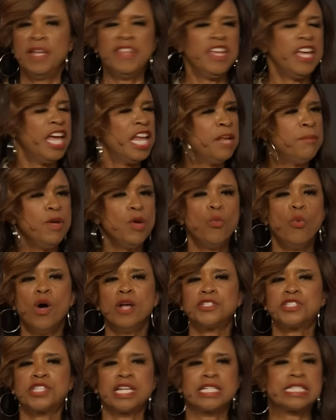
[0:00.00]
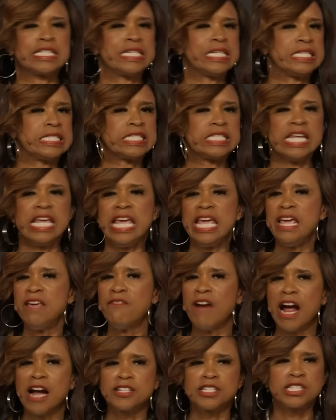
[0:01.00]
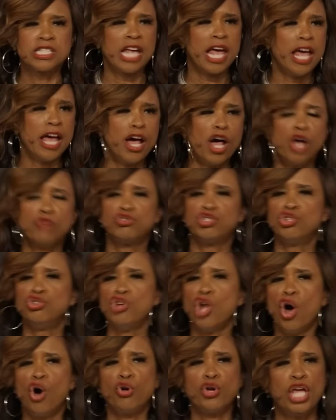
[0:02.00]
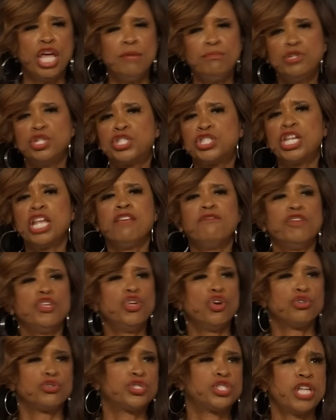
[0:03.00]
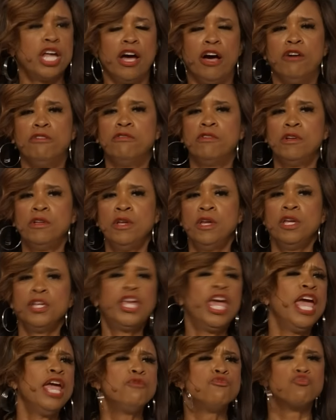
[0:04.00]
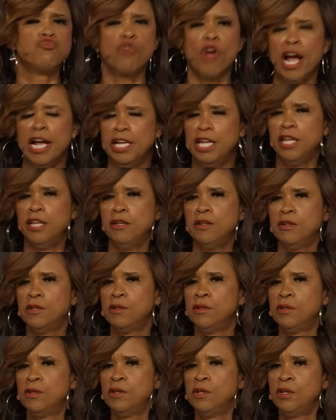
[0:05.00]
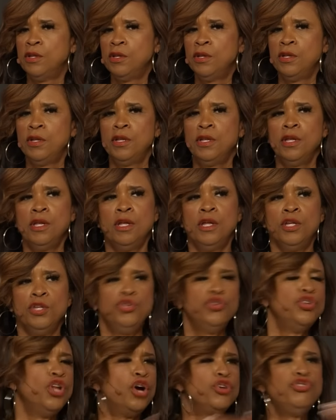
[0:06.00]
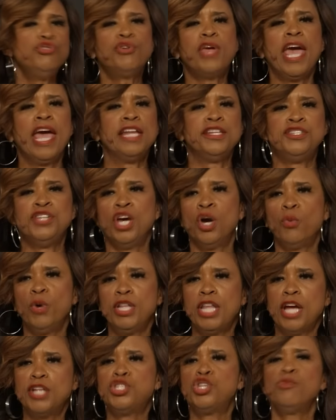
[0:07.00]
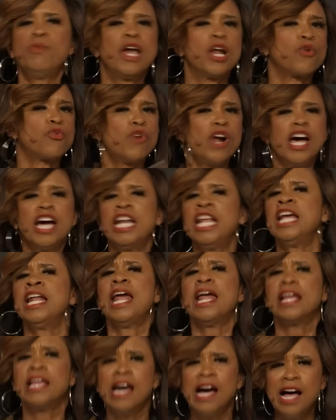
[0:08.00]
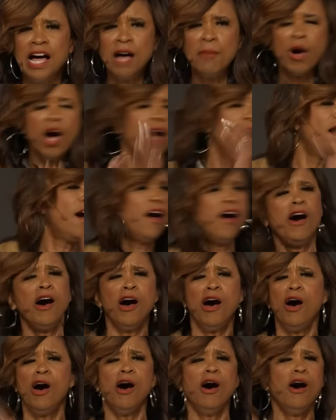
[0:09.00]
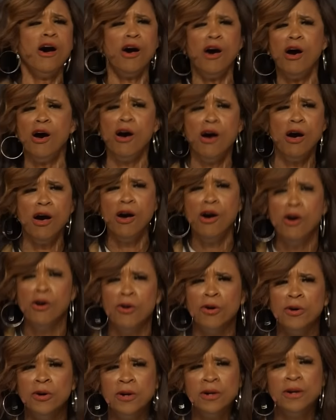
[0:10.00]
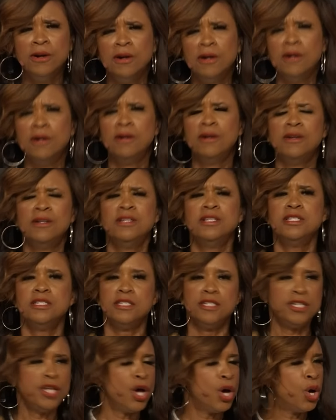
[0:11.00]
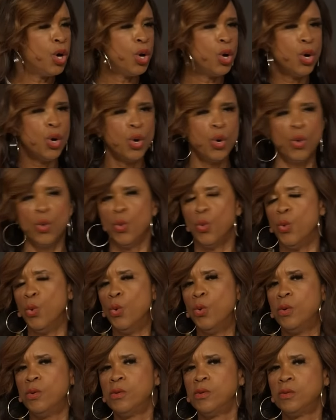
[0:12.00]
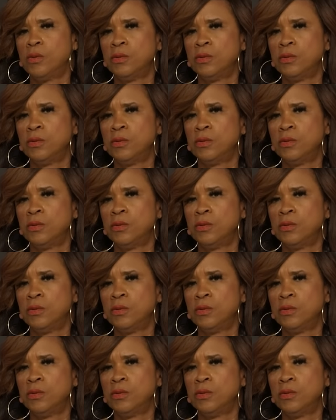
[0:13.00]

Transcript: But the enemy wants us to deceive ourselves. You know, keep deceiving yourself. Keep running. You know you can't deal with that. You better run. Here they come. Oh! No.